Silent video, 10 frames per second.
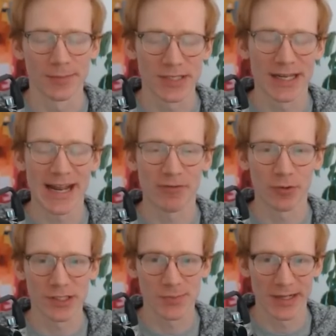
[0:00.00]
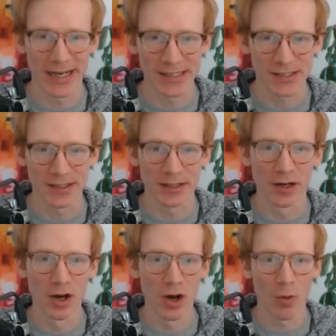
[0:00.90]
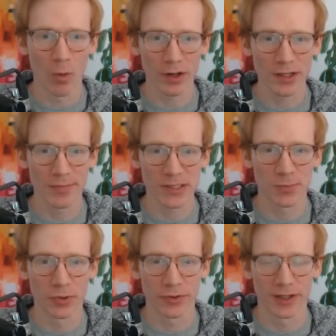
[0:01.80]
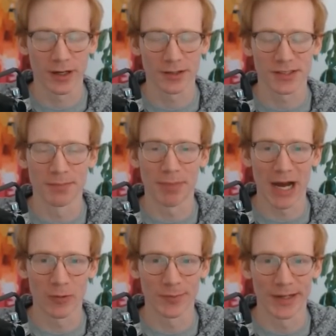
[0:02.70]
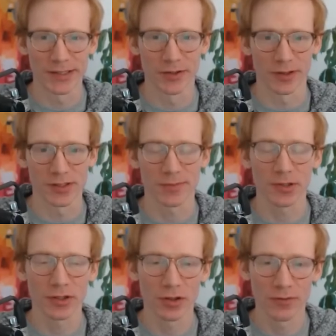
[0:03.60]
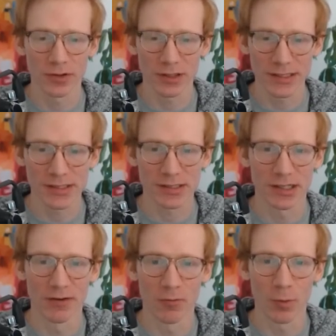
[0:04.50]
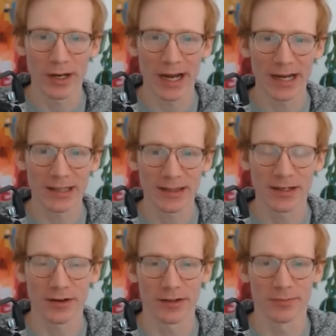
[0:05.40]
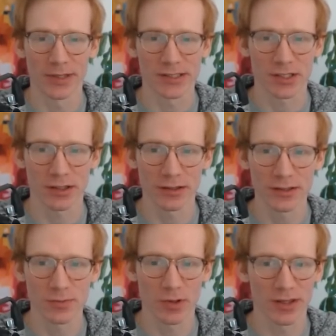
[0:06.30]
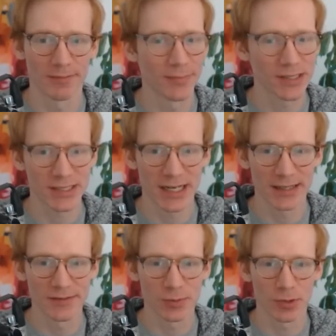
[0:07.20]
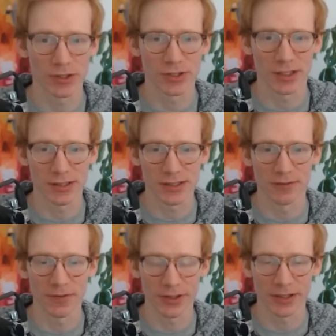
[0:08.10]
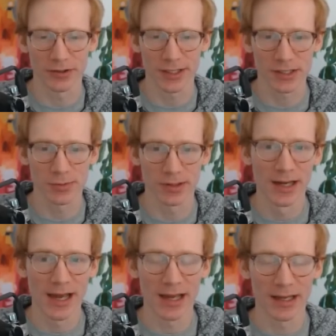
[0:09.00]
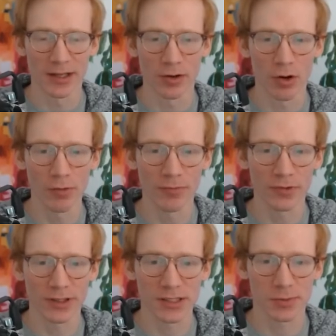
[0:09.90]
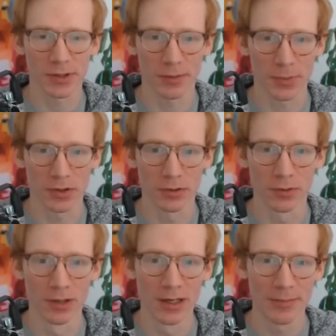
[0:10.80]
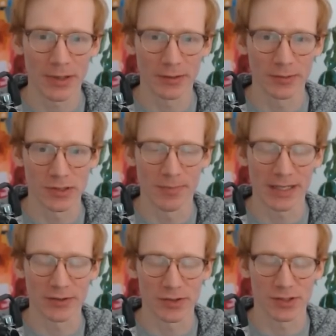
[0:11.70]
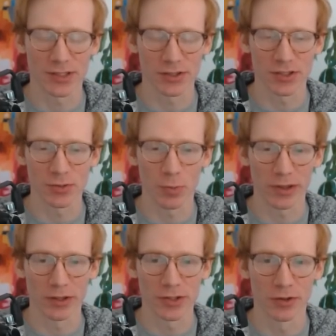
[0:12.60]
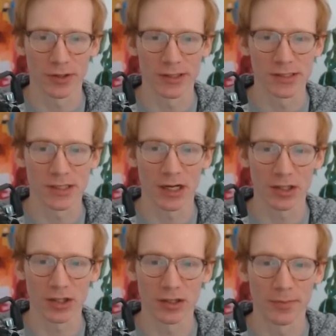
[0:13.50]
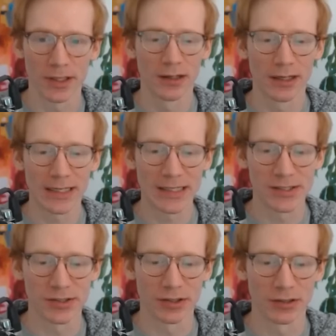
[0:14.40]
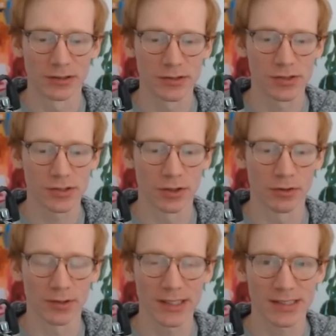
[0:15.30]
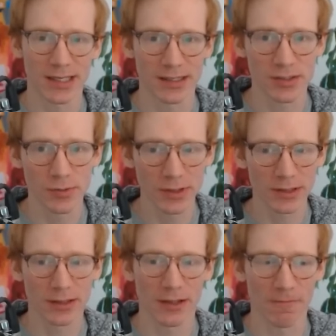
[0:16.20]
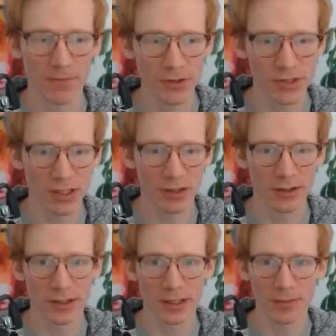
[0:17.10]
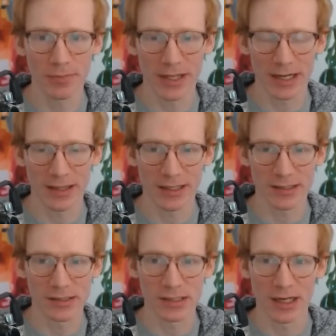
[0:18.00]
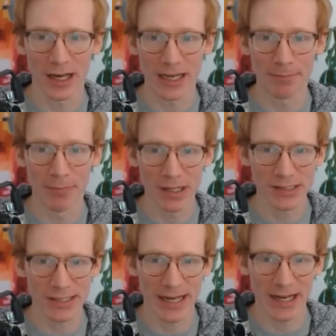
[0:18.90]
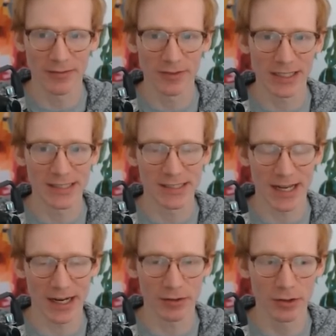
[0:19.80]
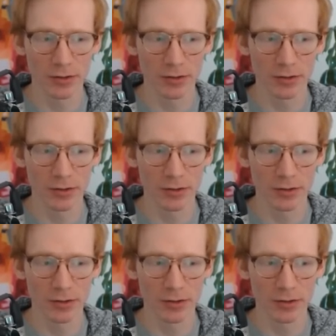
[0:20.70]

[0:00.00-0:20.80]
and everyone has been asking, what are the best pool 3 cards to buy with my tokens? So I'm going to go over a list of what I think are the best cards, what are the must-haves, what you should consider filling out your decks with, and hopefully this will help you be able to make those decisions with your tokens a little bit easier. So let's get into it. The first card up that I think is a must-have is Aero.